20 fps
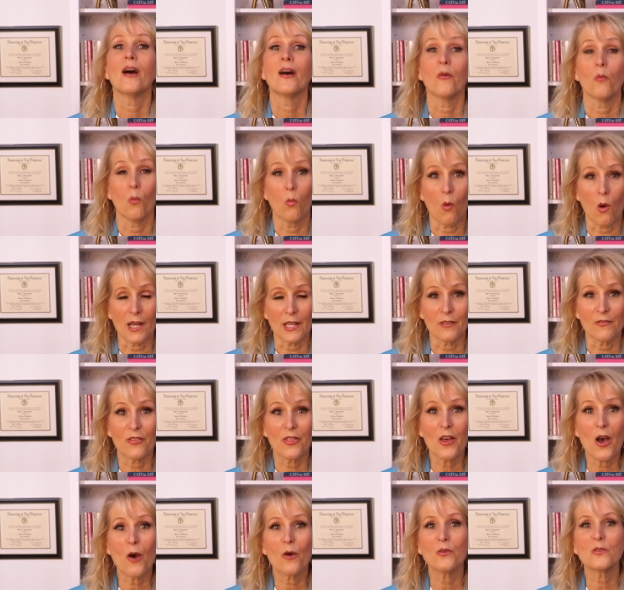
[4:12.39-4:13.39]
one of
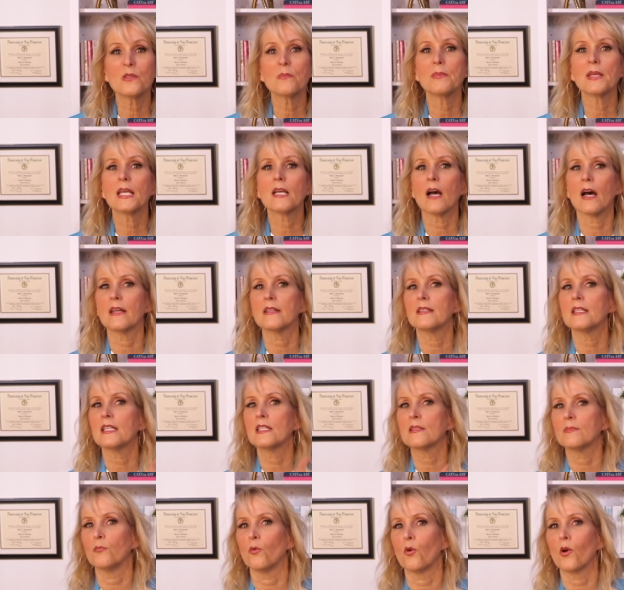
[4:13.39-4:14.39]
those because
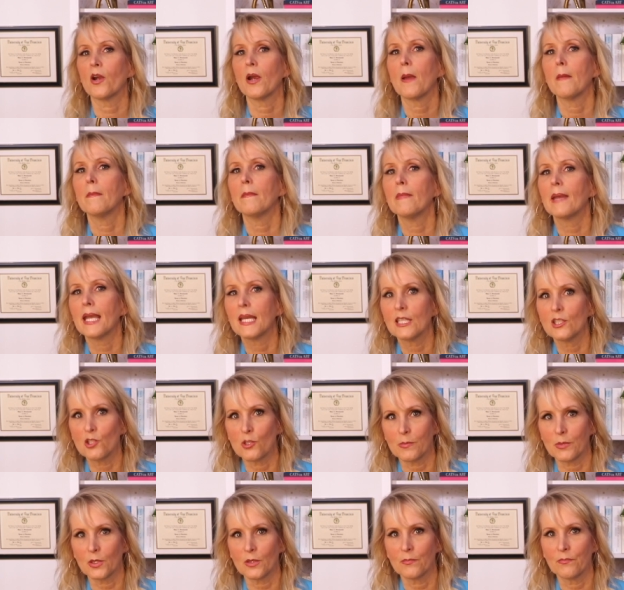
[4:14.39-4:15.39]
it's more
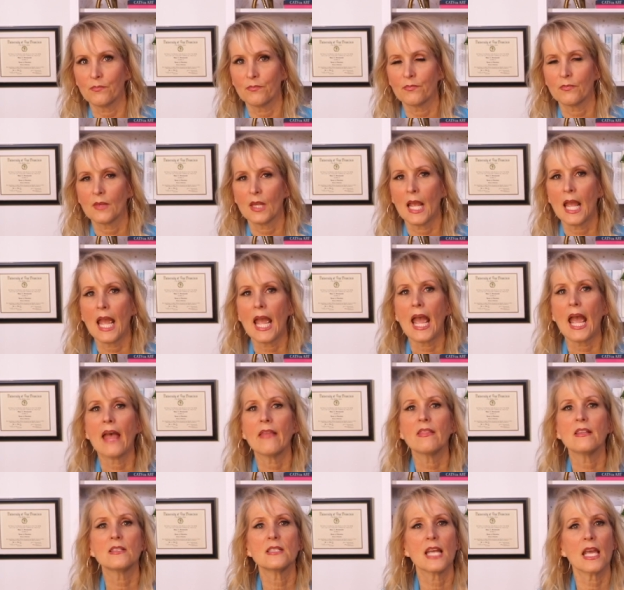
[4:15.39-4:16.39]
manageable.
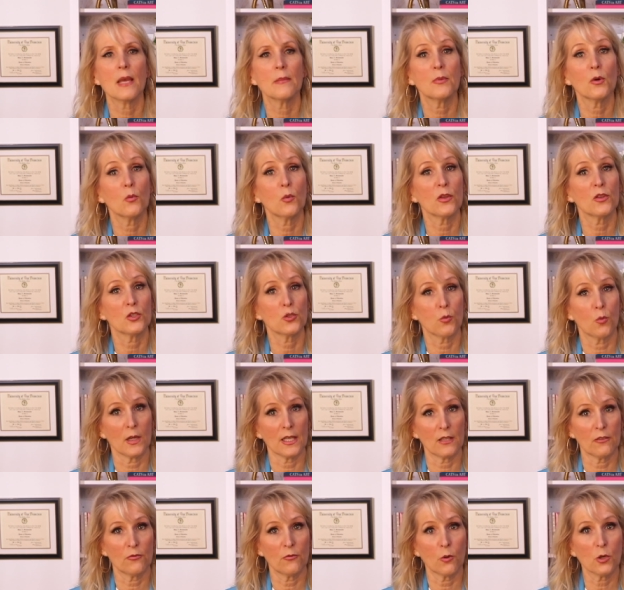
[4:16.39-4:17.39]
And the table with
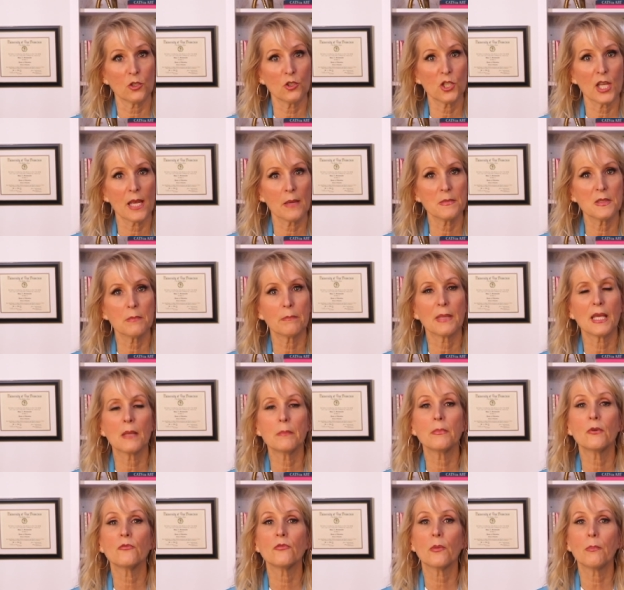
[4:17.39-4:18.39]
24 jams,
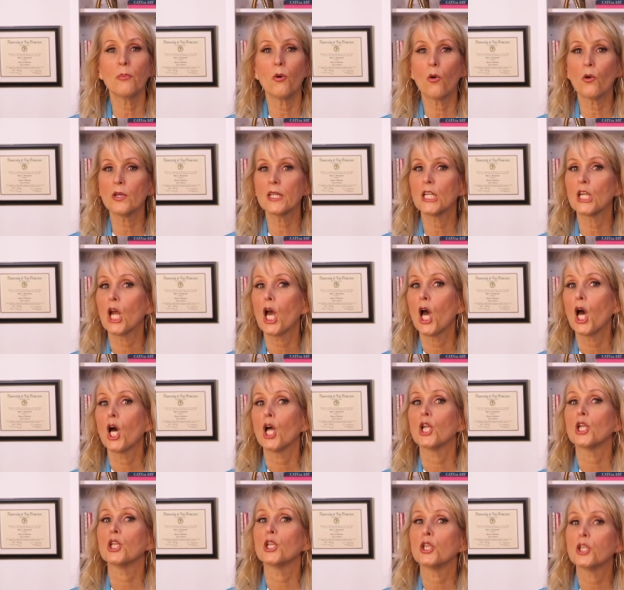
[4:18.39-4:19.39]
people reported
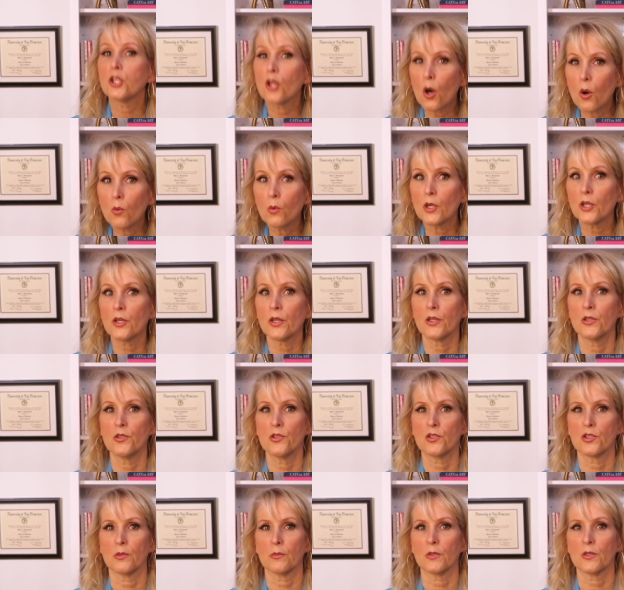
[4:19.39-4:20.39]
lower
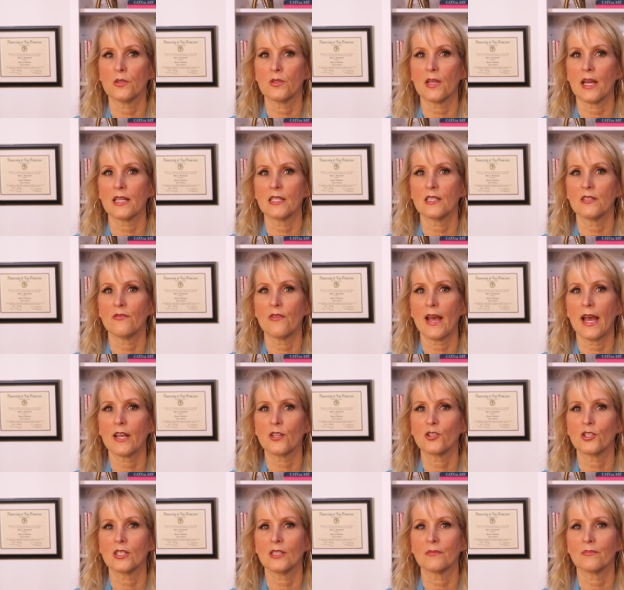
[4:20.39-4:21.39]
consumer
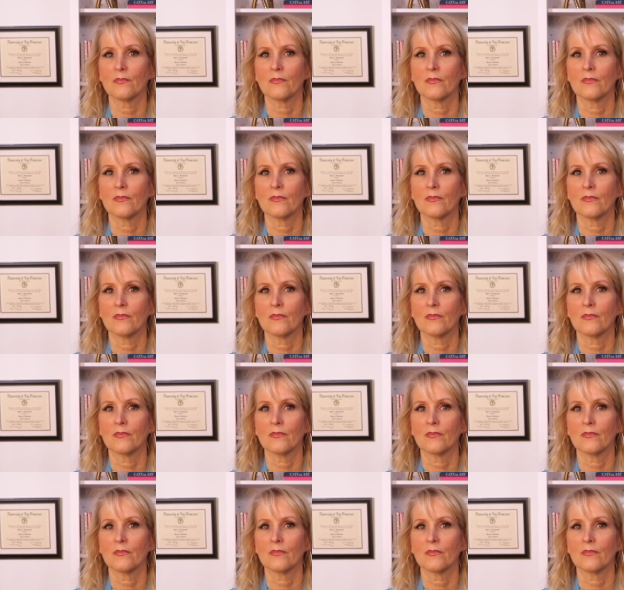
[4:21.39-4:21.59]
satisfaction.